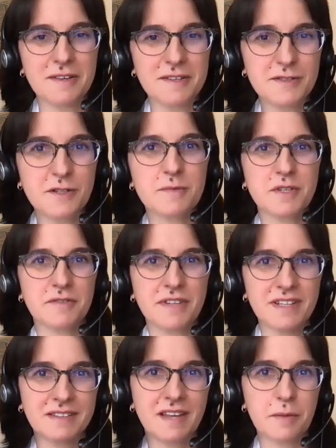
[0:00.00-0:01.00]
In terms
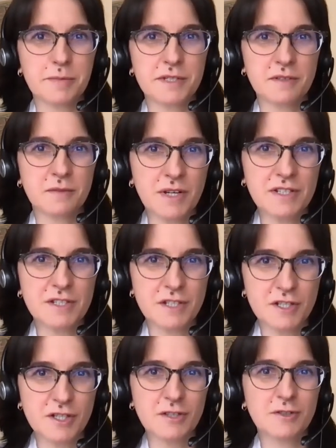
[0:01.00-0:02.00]
of adapting my
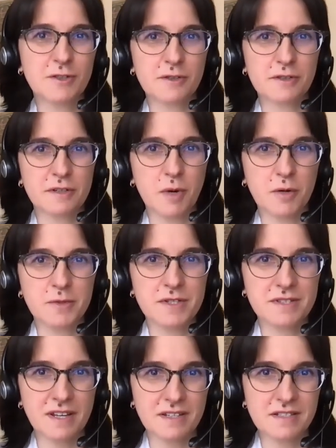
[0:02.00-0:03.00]
teaching to the
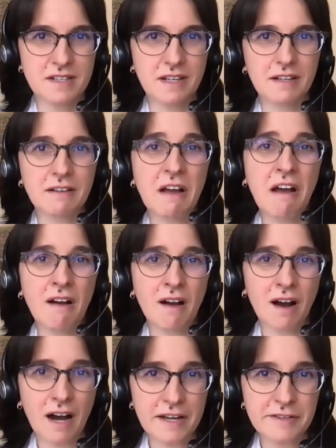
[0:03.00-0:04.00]
remote setting,
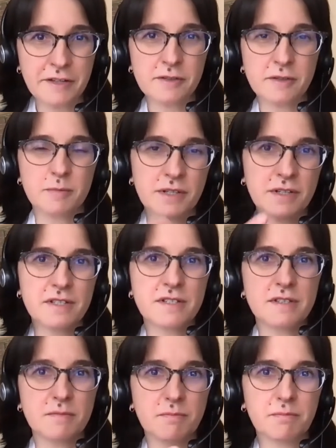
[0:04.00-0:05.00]
I think the
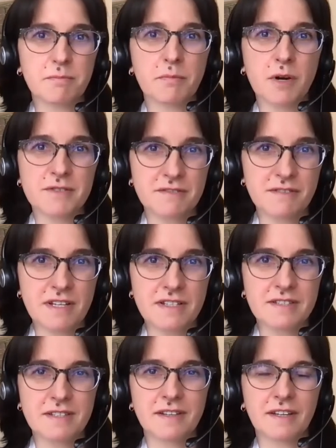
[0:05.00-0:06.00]
biggest
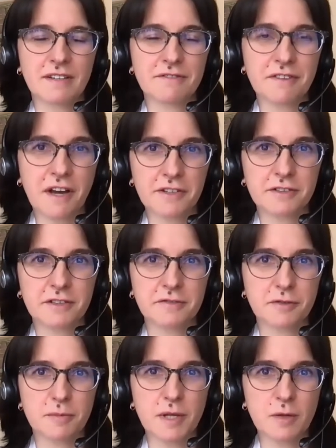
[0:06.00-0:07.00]
motivating factor
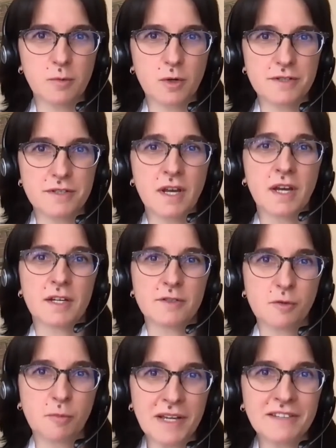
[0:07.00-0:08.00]
for me was
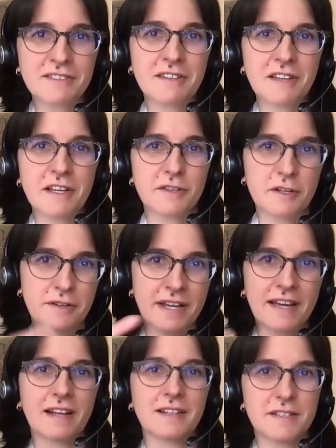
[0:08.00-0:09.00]
to maintain the
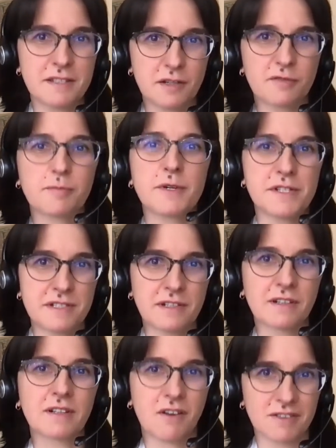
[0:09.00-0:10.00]
reality of
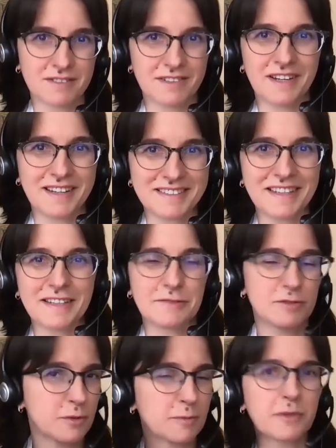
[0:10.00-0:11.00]
personal contact.
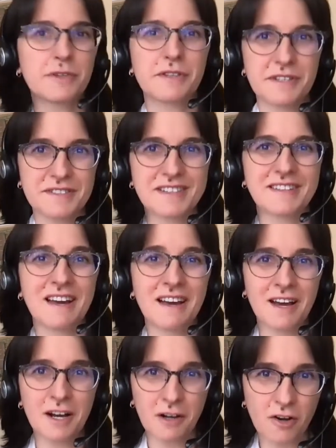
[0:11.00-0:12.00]
And to put things in
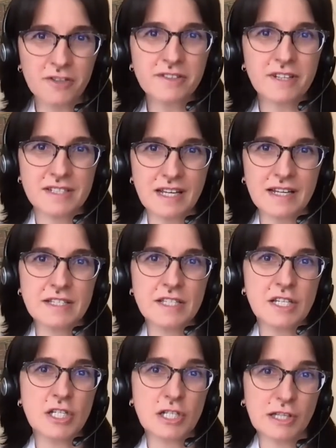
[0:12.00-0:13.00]
context, I
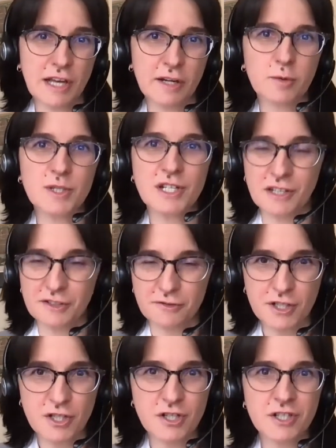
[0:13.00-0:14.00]
teach language and
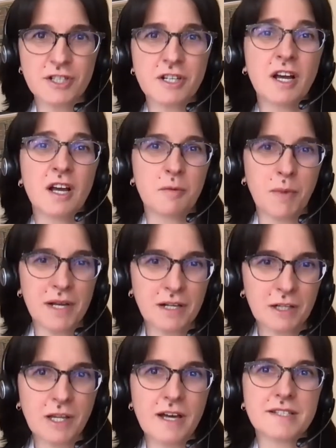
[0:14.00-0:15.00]
literature. My
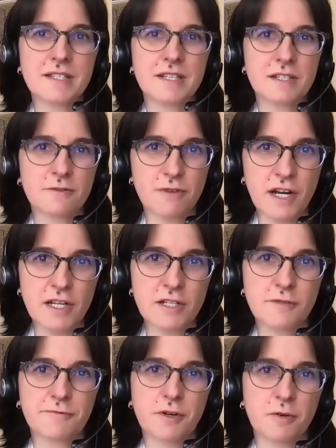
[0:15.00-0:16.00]
classes
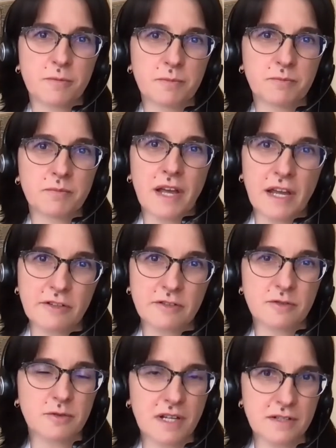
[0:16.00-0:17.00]
range from 8
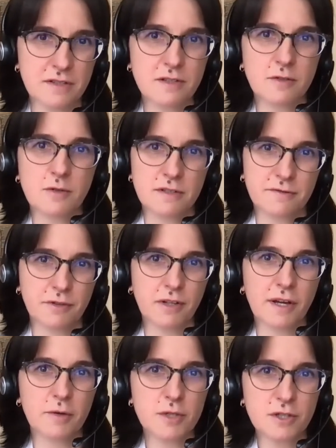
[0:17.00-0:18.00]
to 10 students for
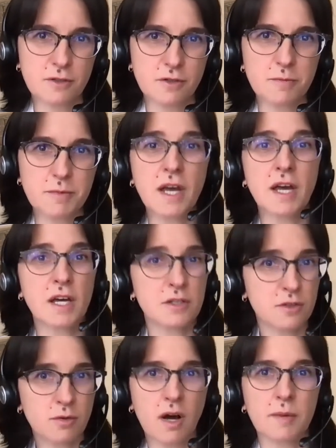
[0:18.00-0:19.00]
language groups
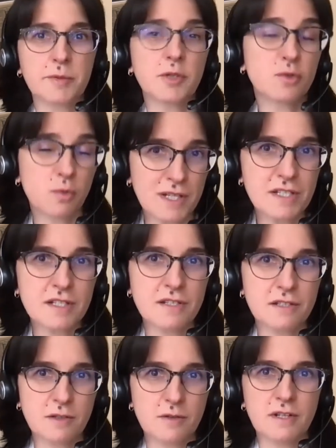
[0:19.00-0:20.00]
to up to 20
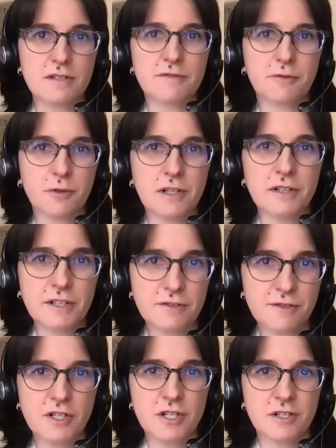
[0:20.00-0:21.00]
students for
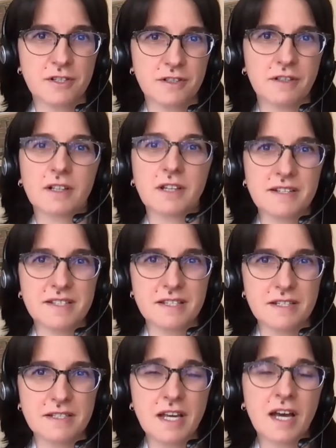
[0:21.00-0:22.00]
literature
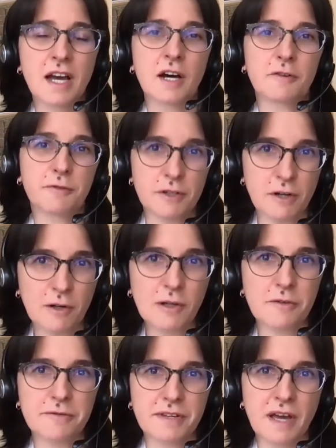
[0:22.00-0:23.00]
classes. For
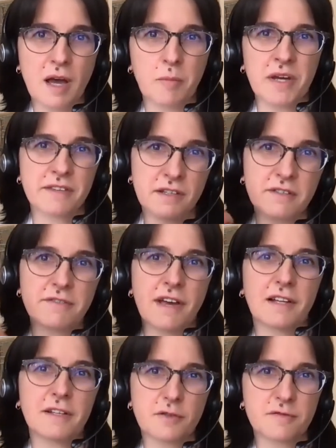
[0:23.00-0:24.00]
all of them, I think the
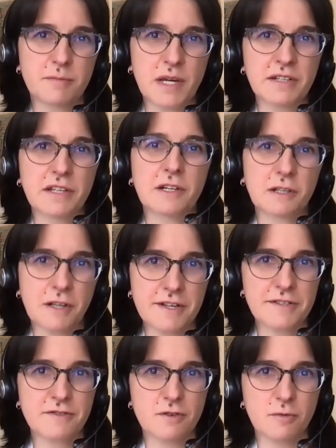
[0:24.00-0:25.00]
value of being in the
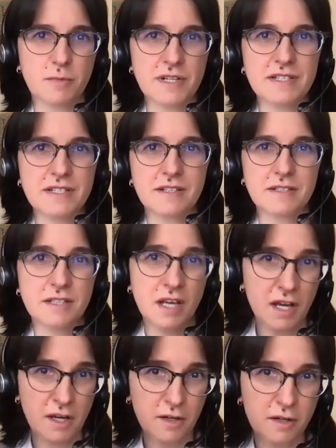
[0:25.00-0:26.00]
classroom is this
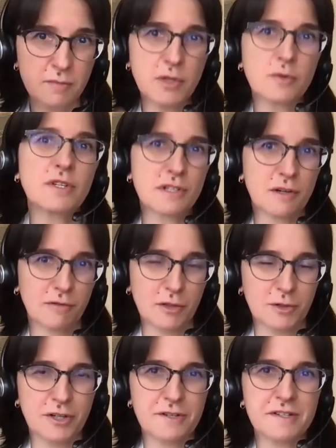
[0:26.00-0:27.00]
community of
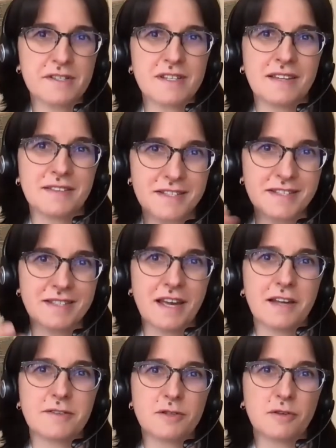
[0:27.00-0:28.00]
learners and the
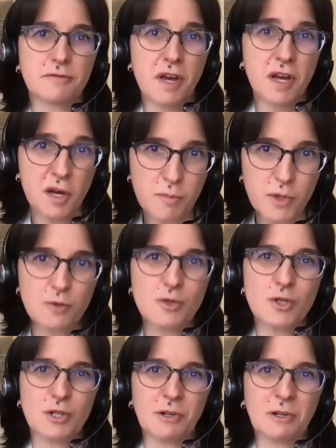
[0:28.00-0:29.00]
sense of
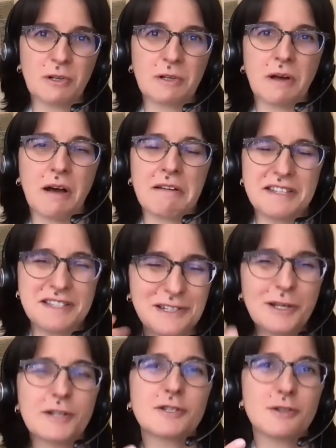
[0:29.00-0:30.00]
mutual
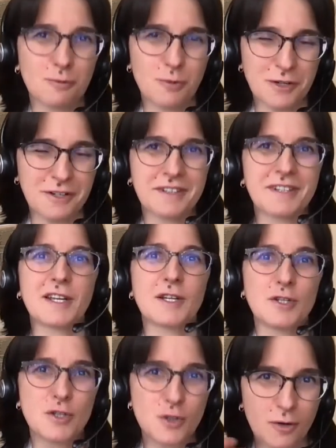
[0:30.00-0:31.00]
intellectual work,
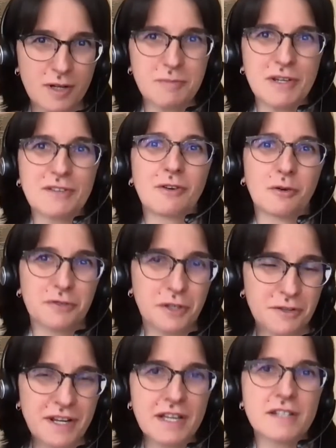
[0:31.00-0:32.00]
enjoyment of
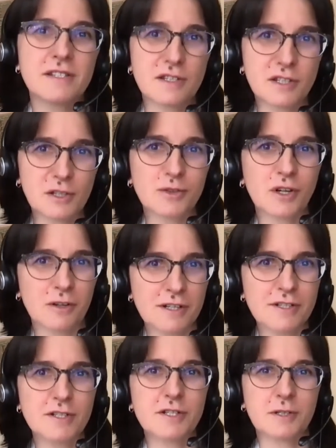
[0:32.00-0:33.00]
creating new
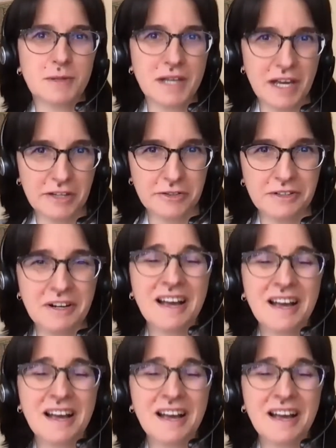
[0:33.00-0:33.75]
knowledge together,